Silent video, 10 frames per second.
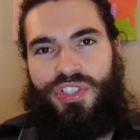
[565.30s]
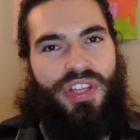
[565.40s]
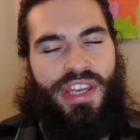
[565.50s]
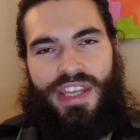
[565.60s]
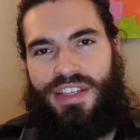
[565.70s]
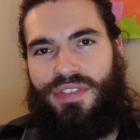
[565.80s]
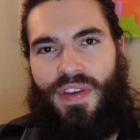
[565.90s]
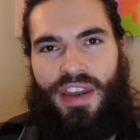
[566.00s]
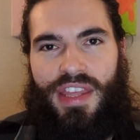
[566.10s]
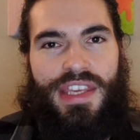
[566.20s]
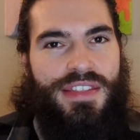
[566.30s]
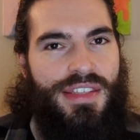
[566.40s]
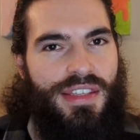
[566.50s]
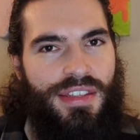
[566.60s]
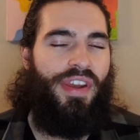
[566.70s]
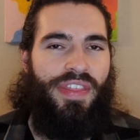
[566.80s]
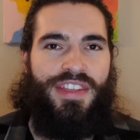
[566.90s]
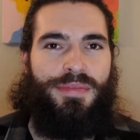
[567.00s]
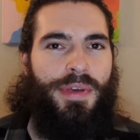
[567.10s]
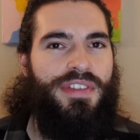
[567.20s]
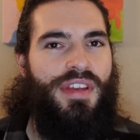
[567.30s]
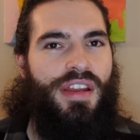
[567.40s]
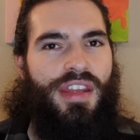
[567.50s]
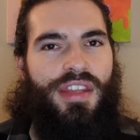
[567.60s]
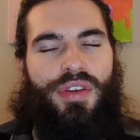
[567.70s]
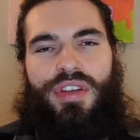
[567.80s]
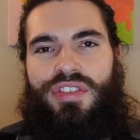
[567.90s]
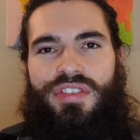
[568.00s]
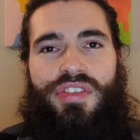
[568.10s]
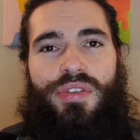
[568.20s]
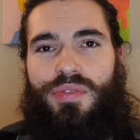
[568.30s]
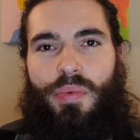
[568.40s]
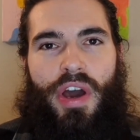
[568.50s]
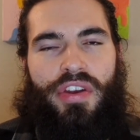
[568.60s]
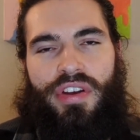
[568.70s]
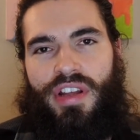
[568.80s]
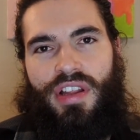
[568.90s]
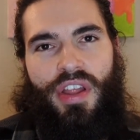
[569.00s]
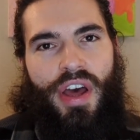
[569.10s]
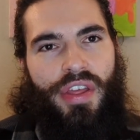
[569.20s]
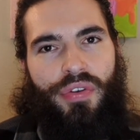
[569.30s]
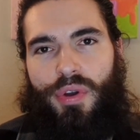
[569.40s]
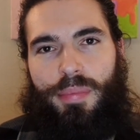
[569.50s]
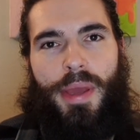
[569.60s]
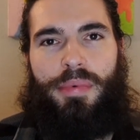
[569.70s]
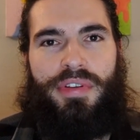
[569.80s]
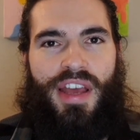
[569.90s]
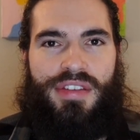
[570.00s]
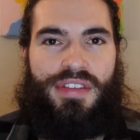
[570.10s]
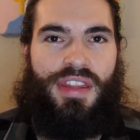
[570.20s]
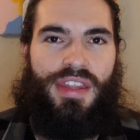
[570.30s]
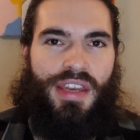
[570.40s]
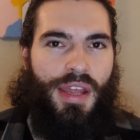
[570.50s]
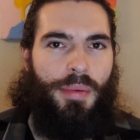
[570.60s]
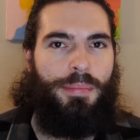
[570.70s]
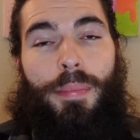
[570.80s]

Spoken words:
cleaning is very easy. If anything spills on it, you can just use water and a cloth or paper towels to clean it up.